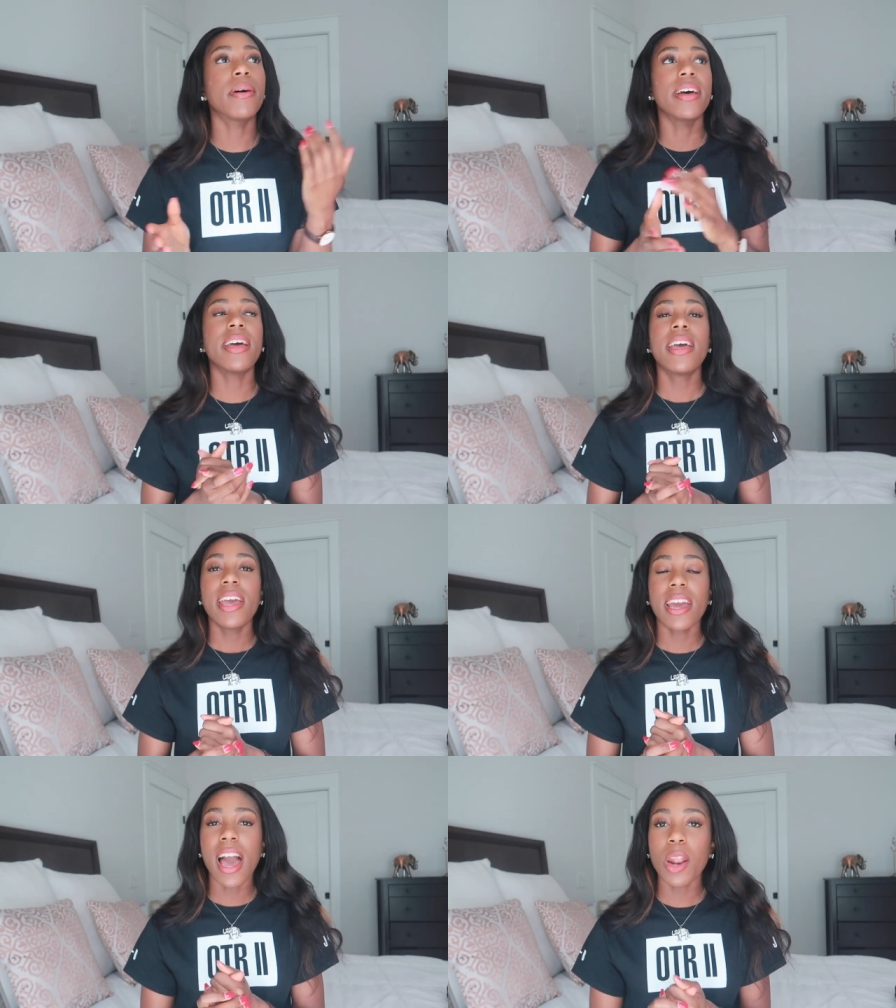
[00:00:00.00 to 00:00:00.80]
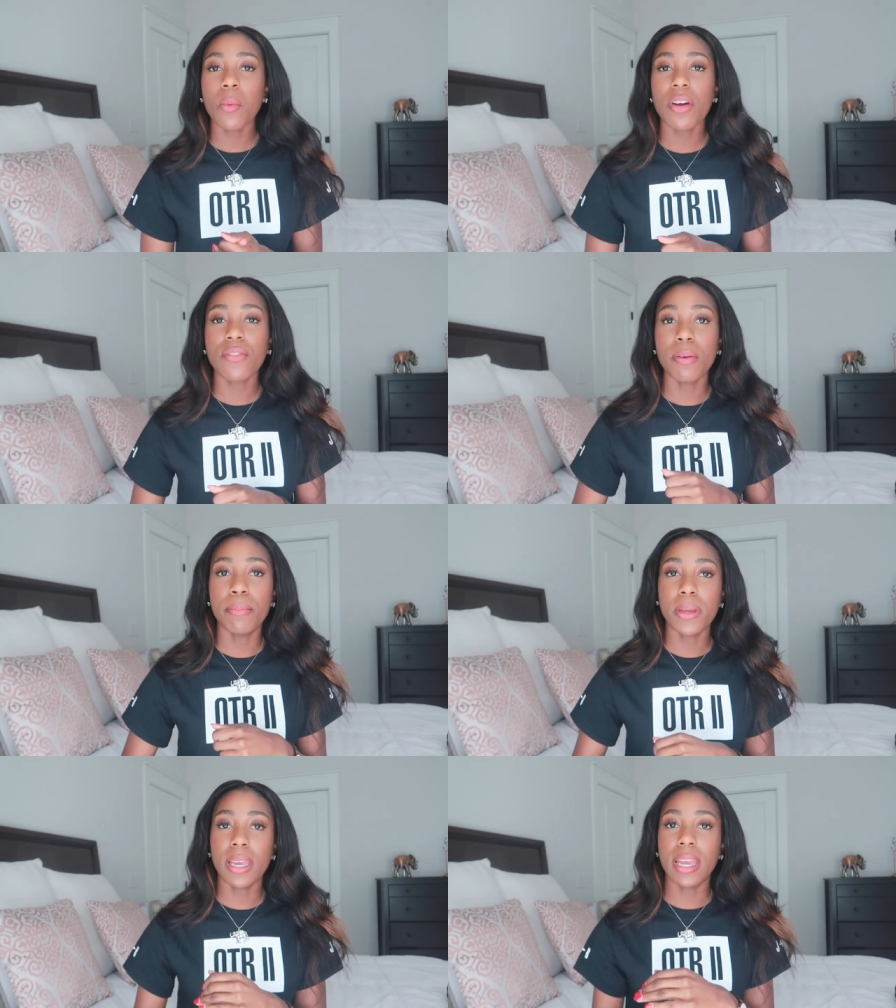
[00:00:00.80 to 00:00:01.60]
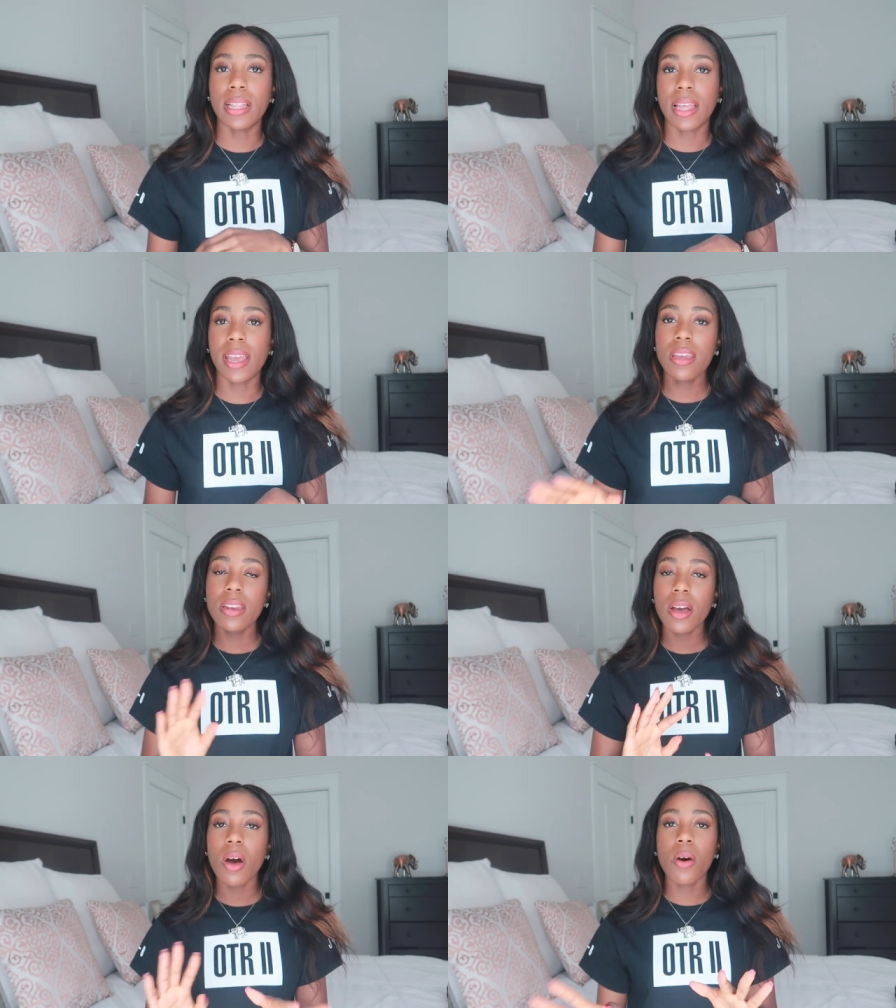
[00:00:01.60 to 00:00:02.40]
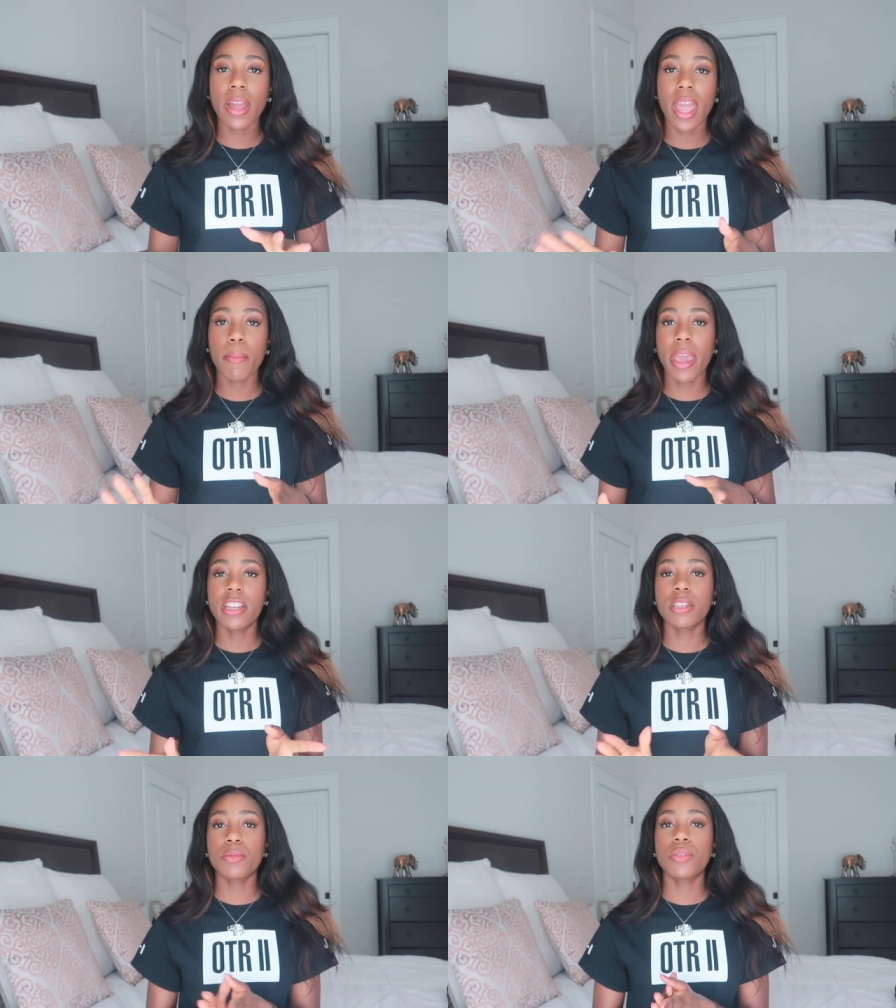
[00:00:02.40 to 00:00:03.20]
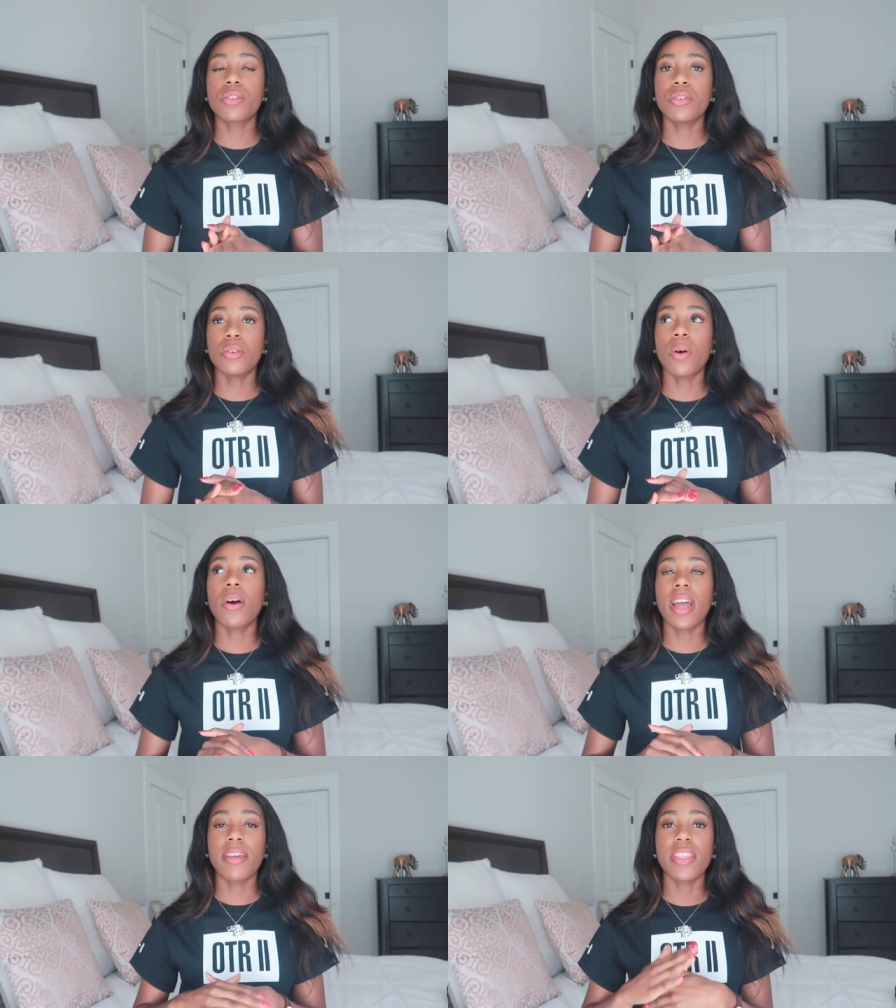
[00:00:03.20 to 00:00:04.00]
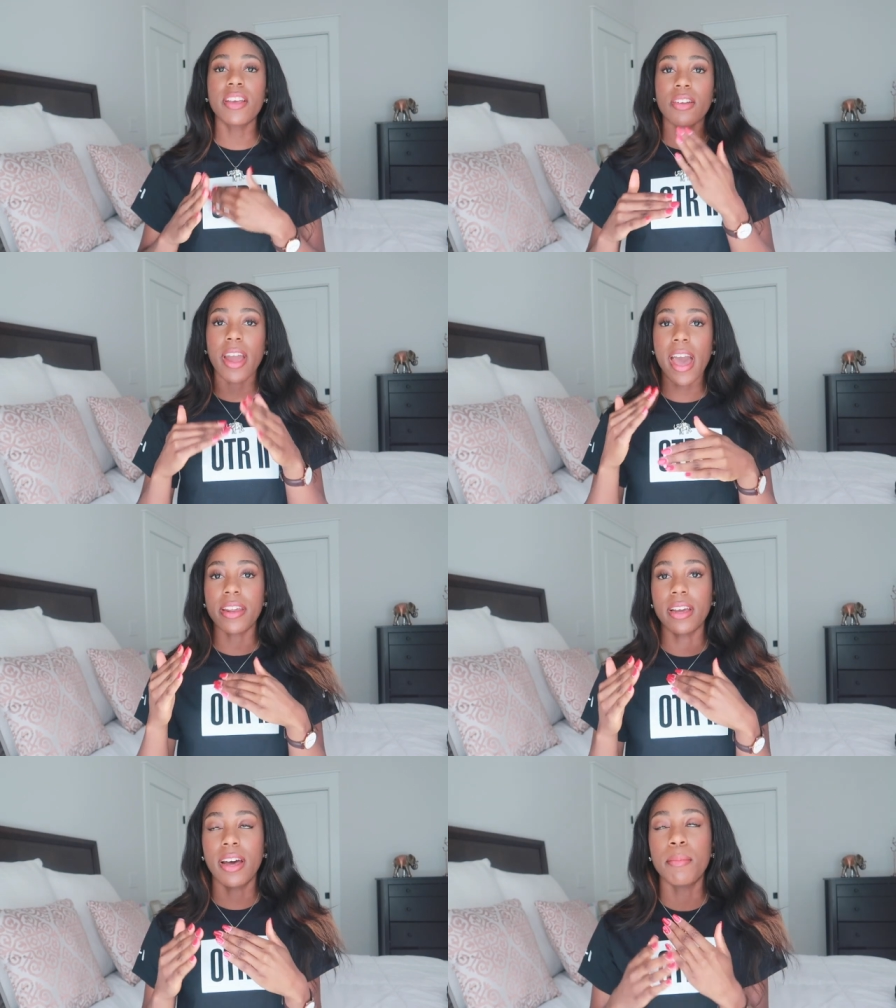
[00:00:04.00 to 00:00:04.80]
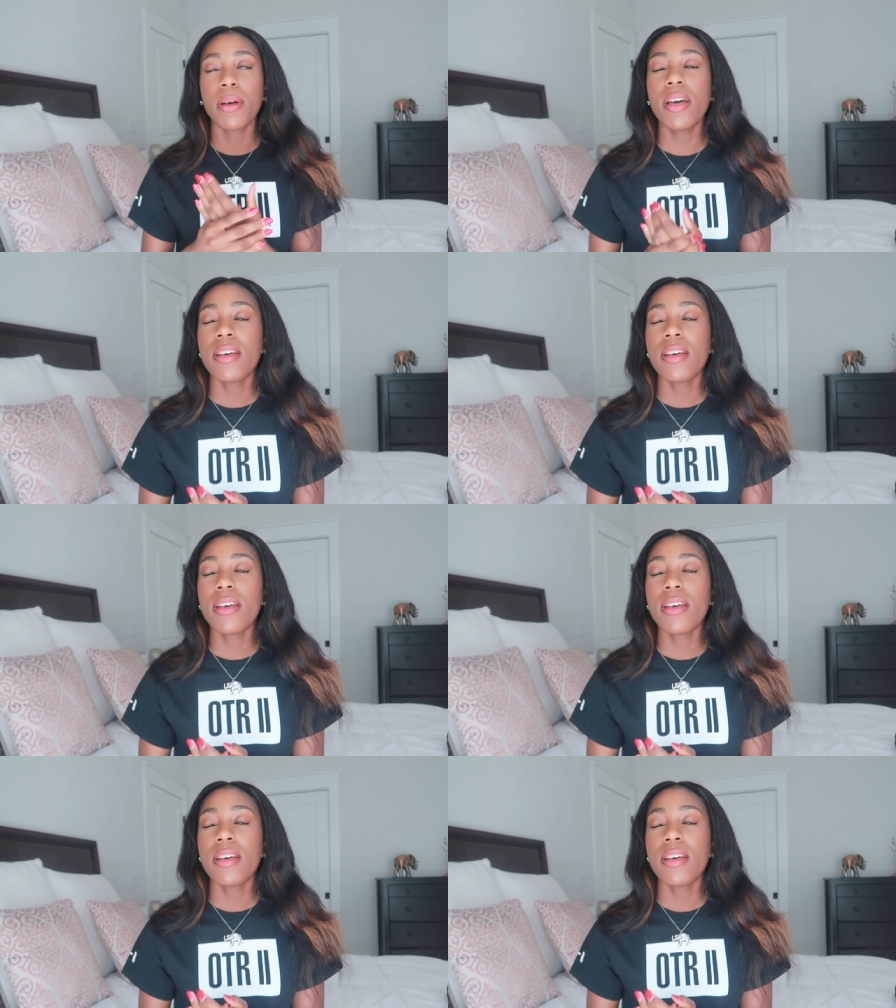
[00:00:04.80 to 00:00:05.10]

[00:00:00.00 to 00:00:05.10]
But it kind of went from being like, you know, okay, manageable to okay, things are adding up.